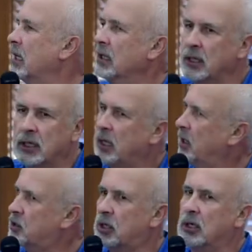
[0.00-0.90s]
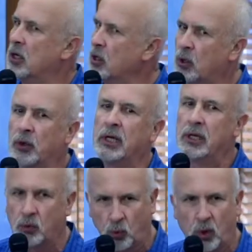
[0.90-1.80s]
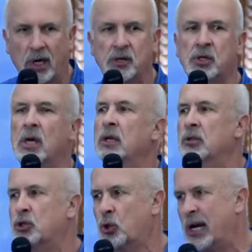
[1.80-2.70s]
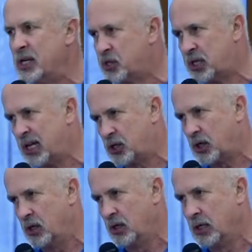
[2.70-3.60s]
and he, he said, no, it was the train station.